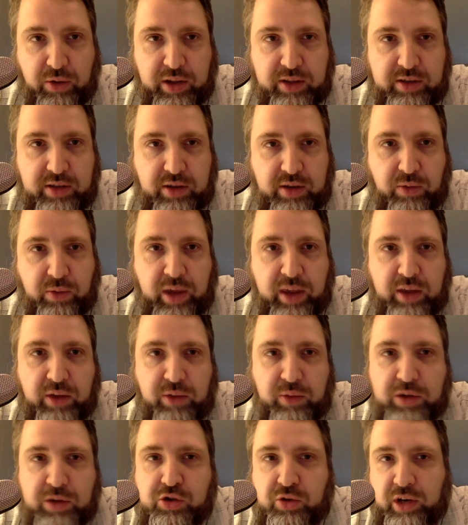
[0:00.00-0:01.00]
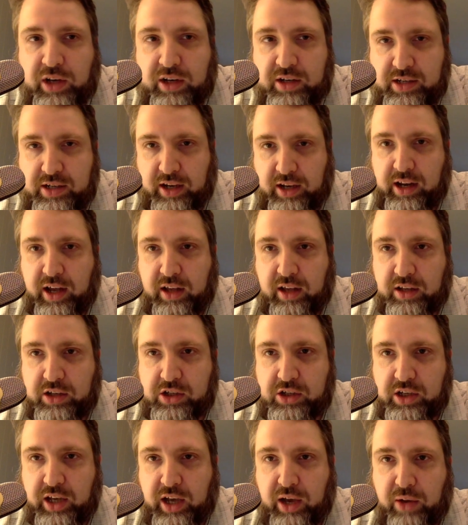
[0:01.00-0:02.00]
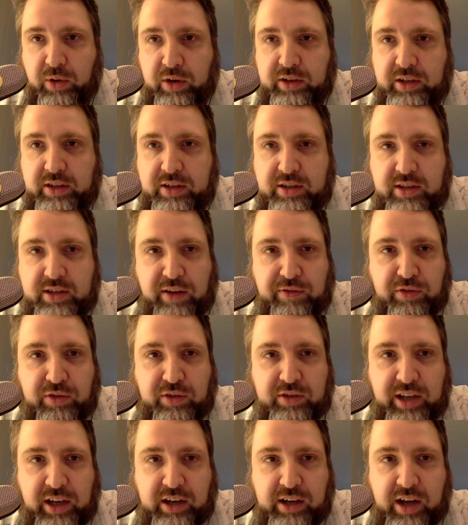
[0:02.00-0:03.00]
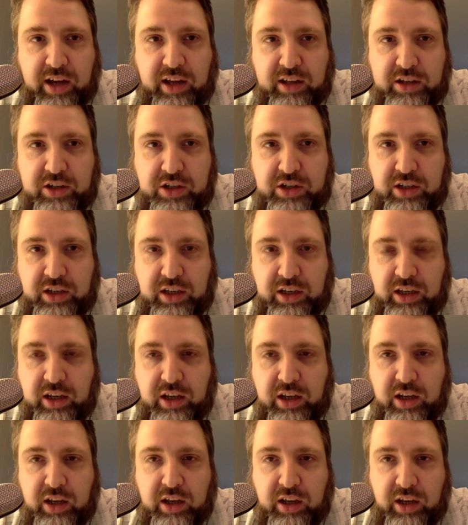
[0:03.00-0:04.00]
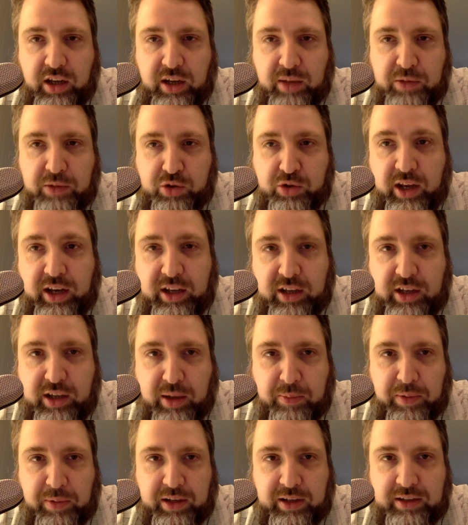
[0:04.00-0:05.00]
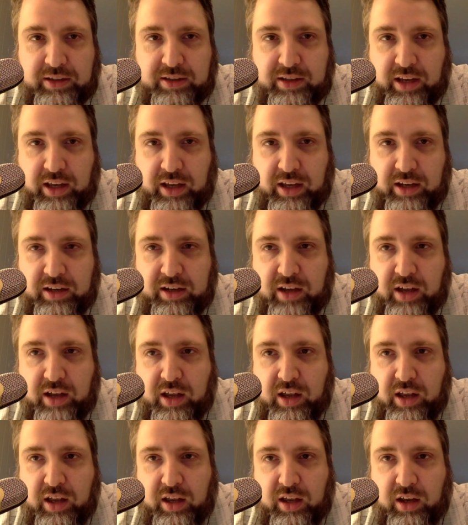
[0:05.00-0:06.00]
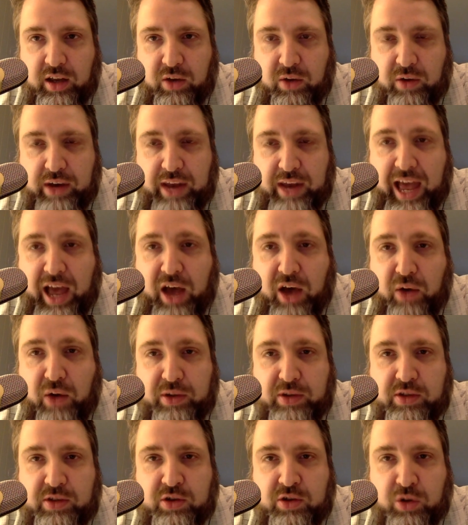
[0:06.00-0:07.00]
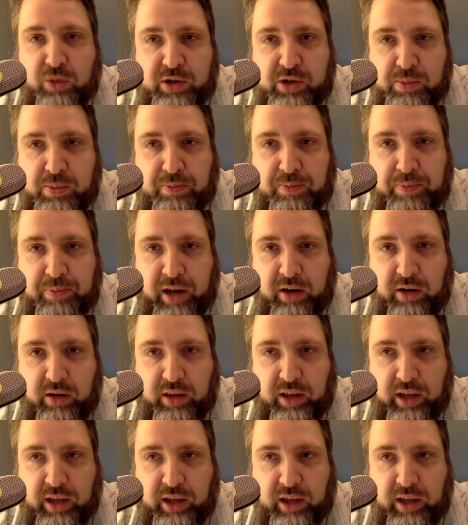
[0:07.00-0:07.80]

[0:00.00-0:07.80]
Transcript: It's the way that we train technology. I worked at several technology training companies, and now it's so much better.